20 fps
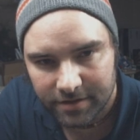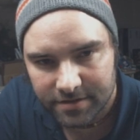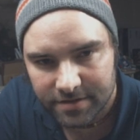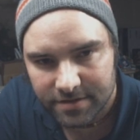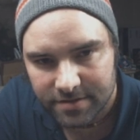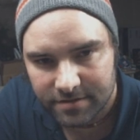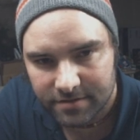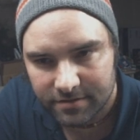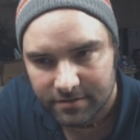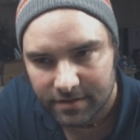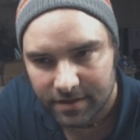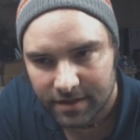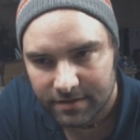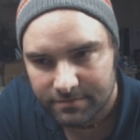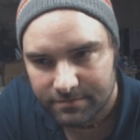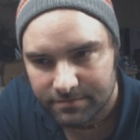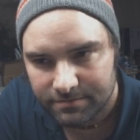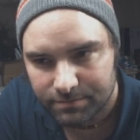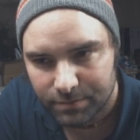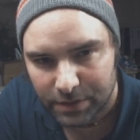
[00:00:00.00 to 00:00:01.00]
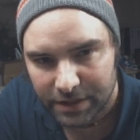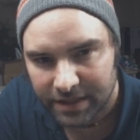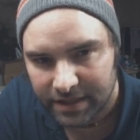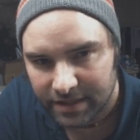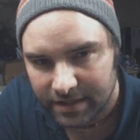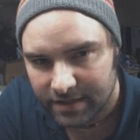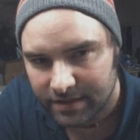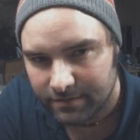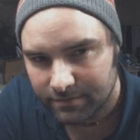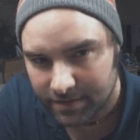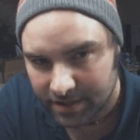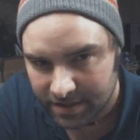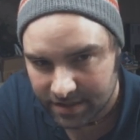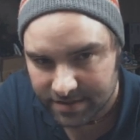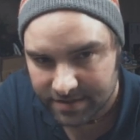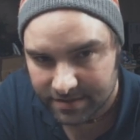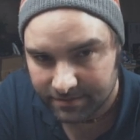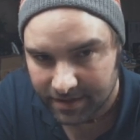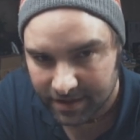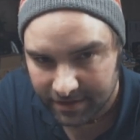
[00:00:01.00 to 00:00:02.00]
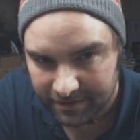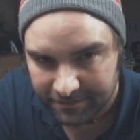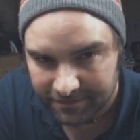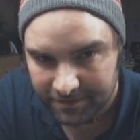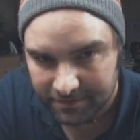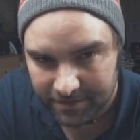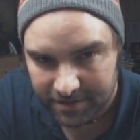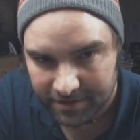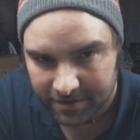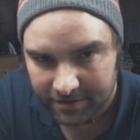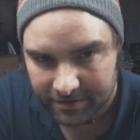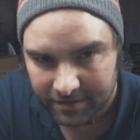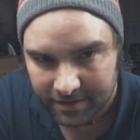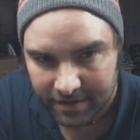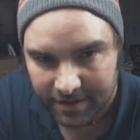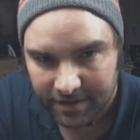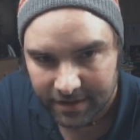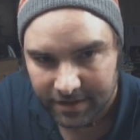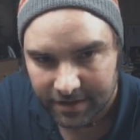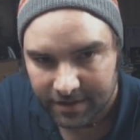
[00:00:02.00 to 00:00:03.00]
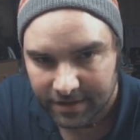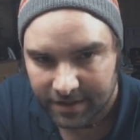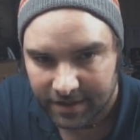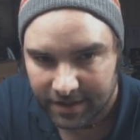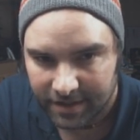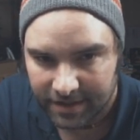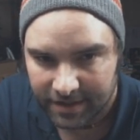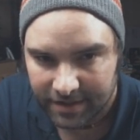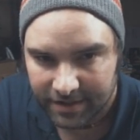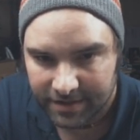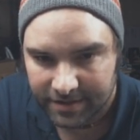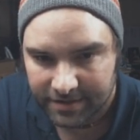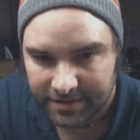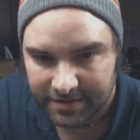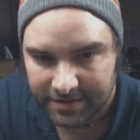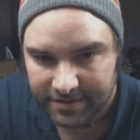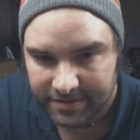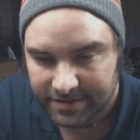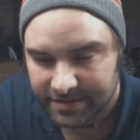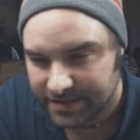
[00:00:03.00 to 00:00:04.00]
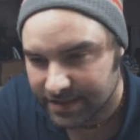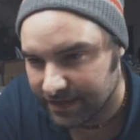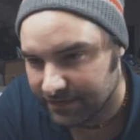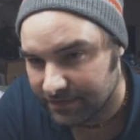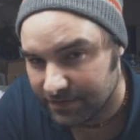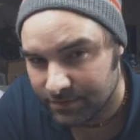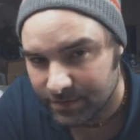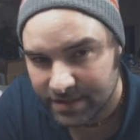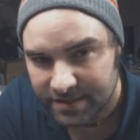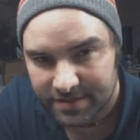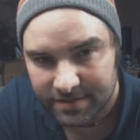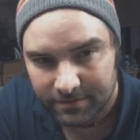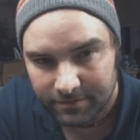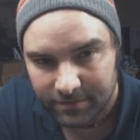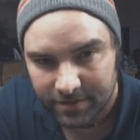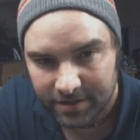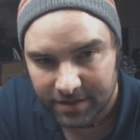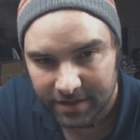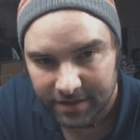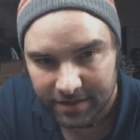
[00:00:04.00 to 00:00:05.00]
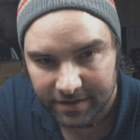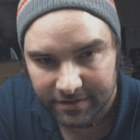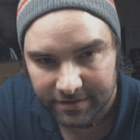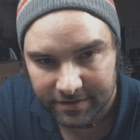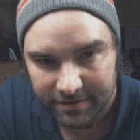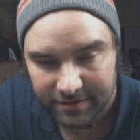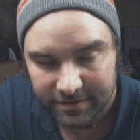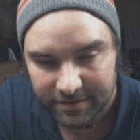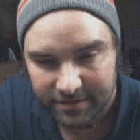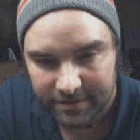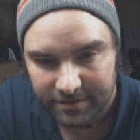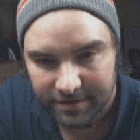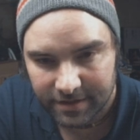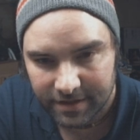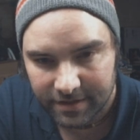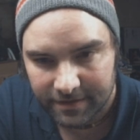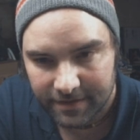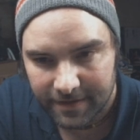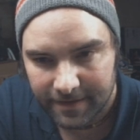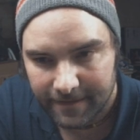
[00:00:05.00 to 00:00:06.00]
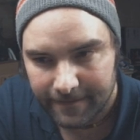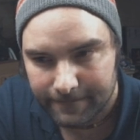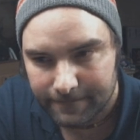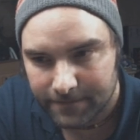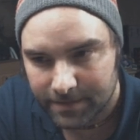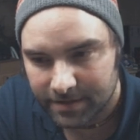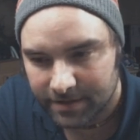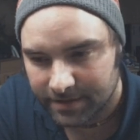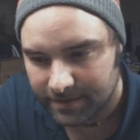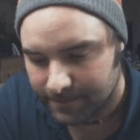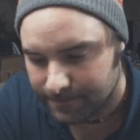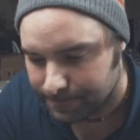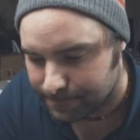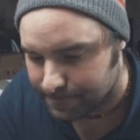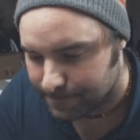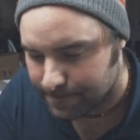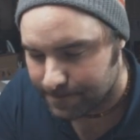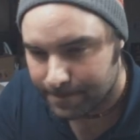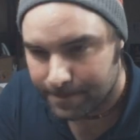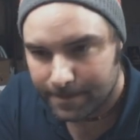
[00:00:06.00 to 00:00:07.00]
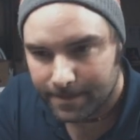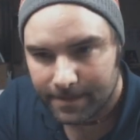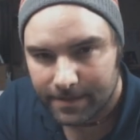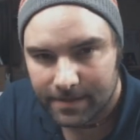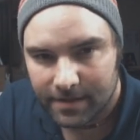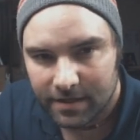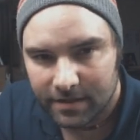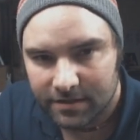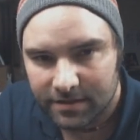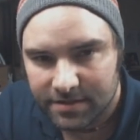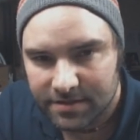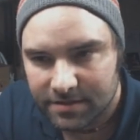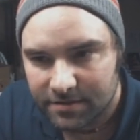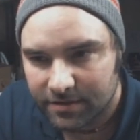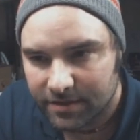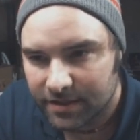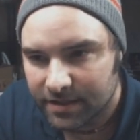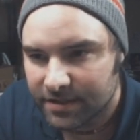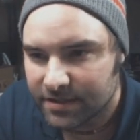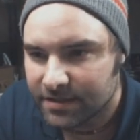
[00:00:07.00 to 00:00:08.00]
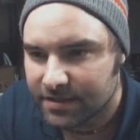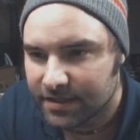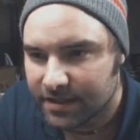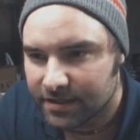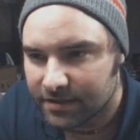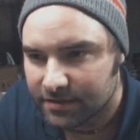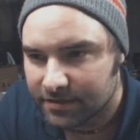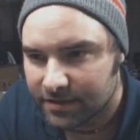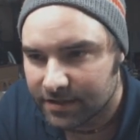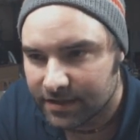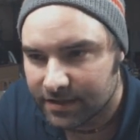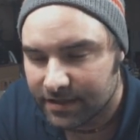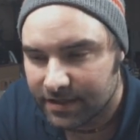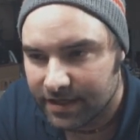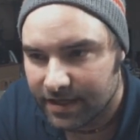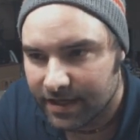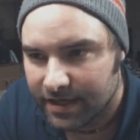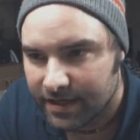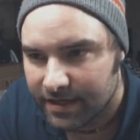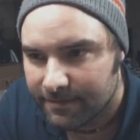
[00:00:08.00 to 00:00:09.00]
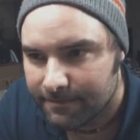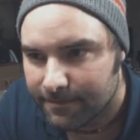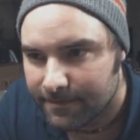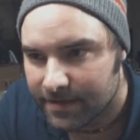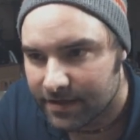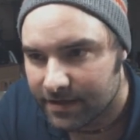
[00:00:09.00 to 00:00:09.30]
so I'm planning on buying some Enfamil and saving me some money. But let's go ahead and take a look at the app.